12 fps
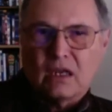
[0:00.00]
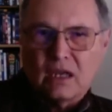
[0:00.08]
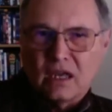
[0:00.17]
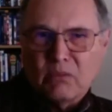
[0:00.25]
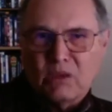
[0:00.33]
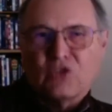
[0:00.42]

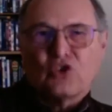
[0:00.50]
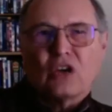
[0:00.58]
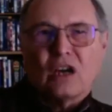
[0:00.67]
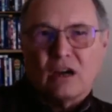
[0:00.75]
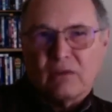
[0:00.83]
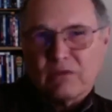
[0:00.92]
image
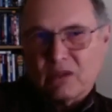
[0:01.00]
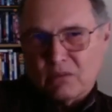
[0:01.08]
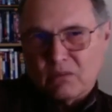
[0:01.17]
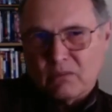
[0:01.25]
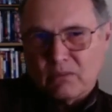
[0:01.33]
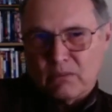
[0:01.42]
of them,
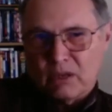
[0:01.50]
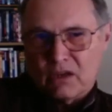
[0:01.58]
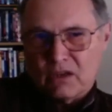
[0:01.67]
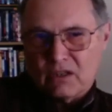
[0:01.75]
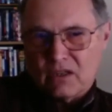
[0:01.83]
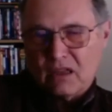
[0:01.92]

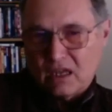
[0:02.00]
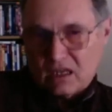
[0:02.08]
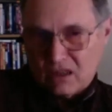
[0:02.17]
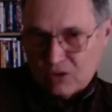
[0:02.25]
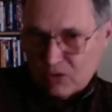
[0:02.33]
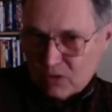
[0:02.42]
because I think
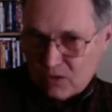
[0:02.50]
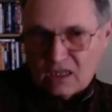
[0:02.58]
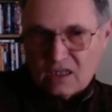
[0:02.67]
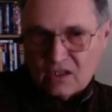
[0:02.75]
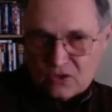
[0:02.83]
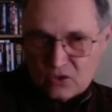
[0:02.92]
the
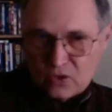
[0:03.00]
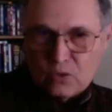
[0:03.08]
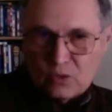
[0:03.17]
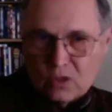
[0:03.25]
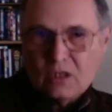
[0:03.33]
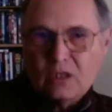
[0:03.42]
Ukrainians do
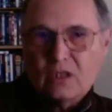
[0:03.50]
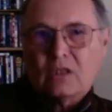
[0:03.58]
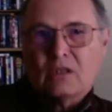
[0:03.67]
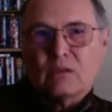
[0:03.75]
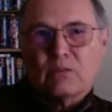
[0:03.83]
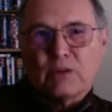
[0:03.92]

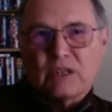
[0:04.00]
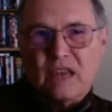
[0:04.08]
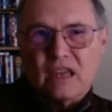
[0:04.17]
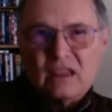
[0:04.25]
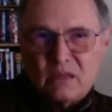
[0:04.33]
present